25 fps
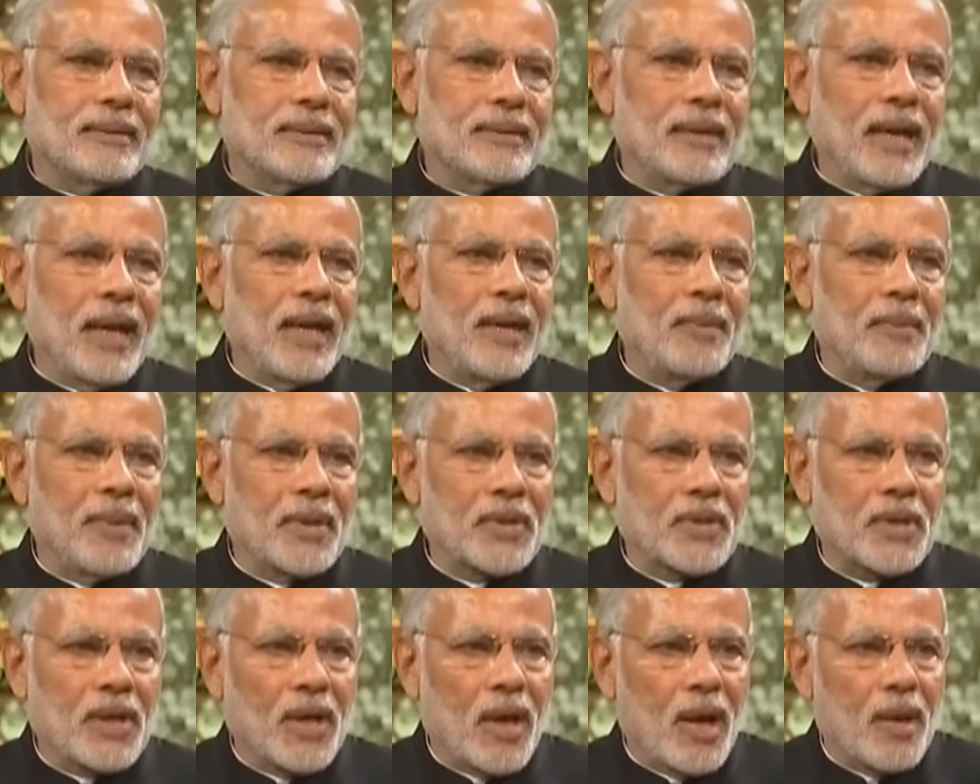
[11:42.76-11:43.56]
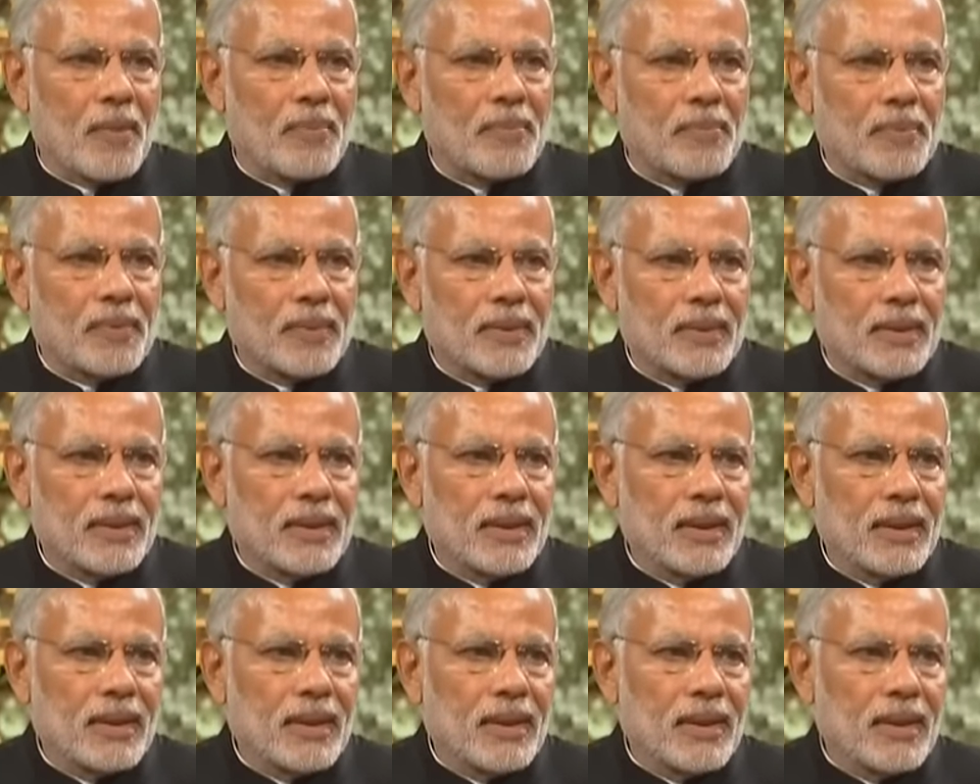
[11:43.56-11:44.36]
celebration of
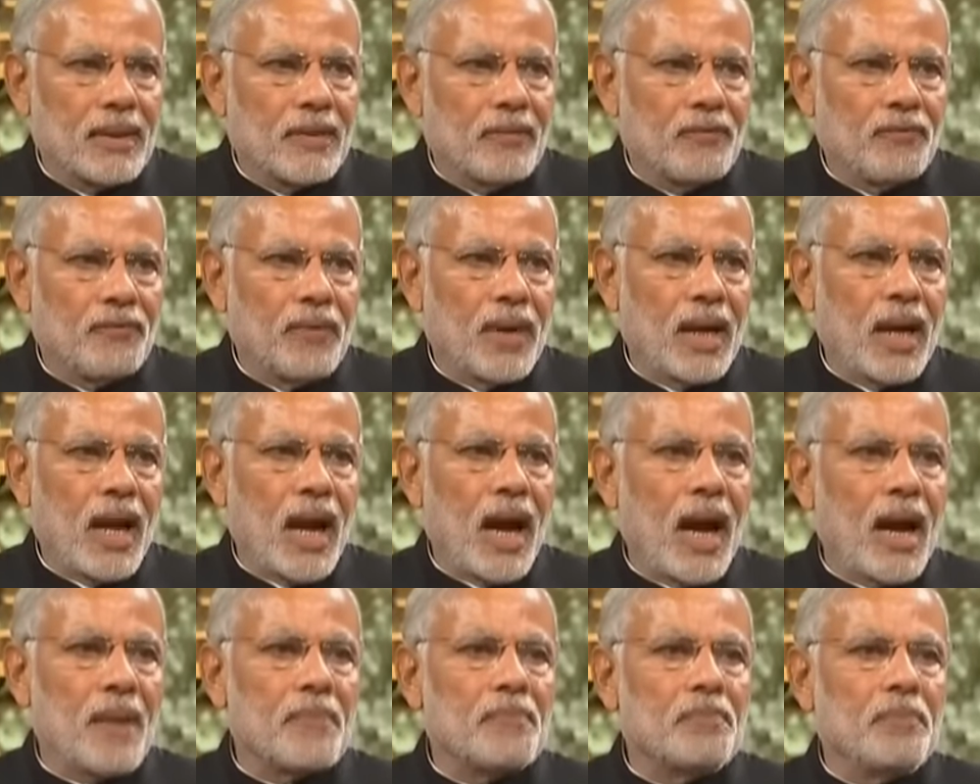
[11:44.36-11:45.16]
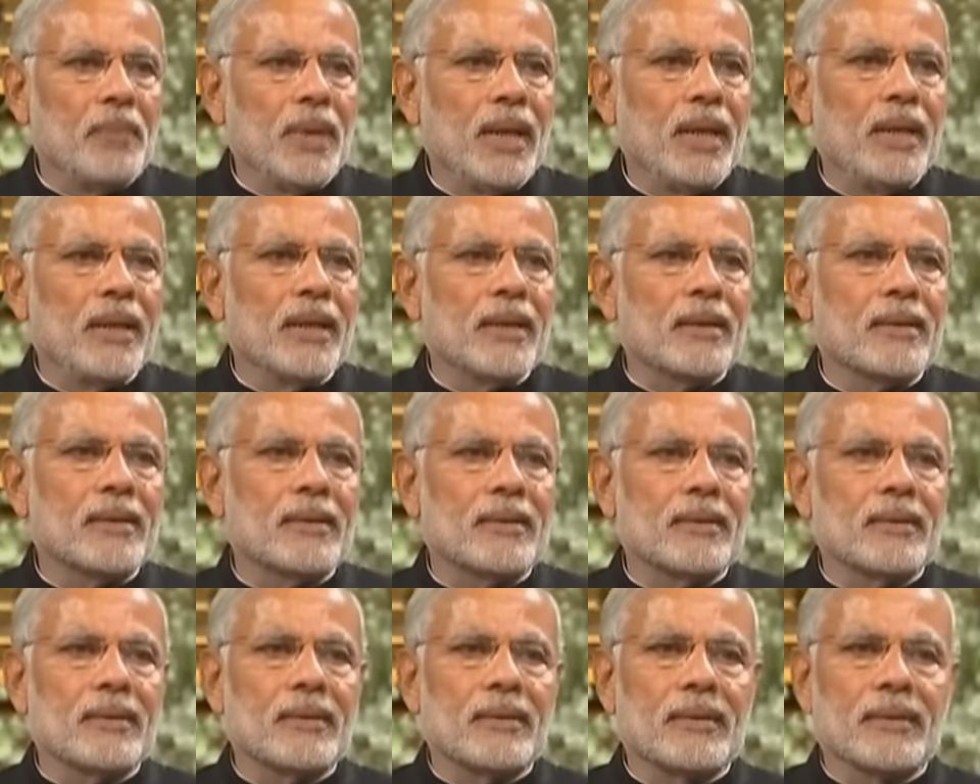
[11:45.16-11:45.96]
1.5
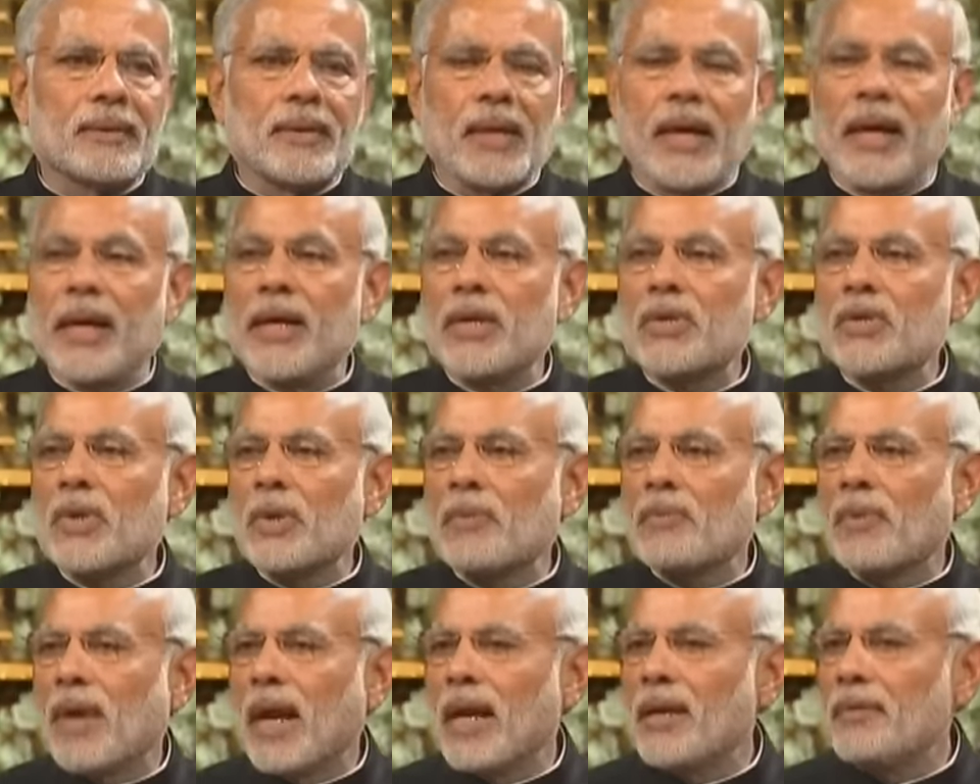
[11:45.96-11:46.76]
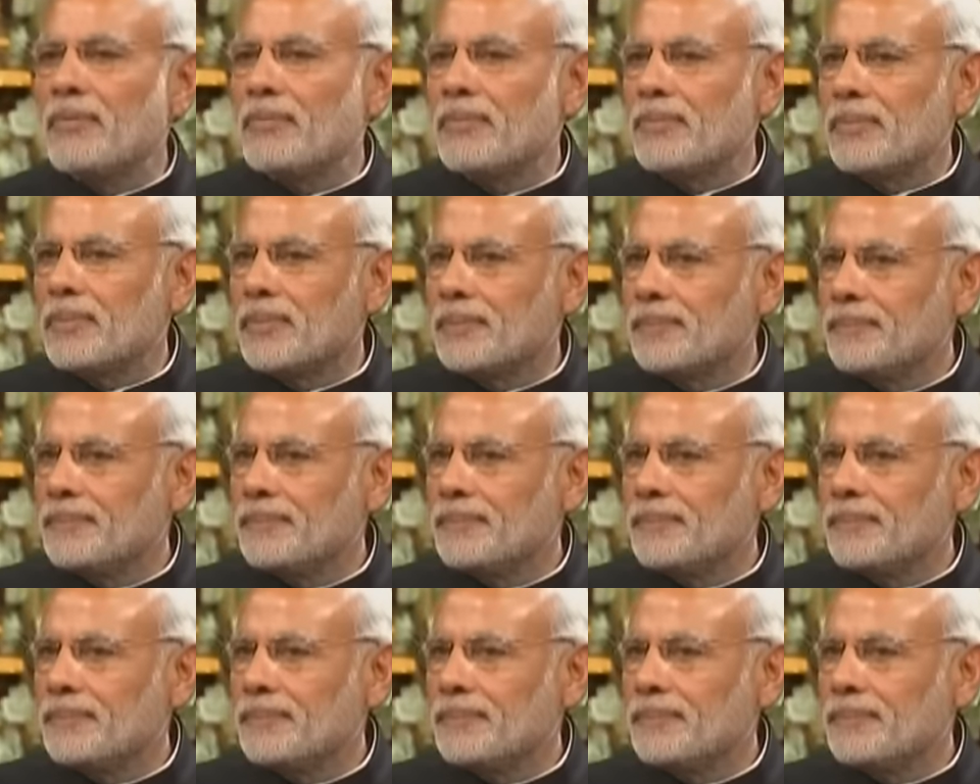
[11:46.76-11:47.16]
million threads of life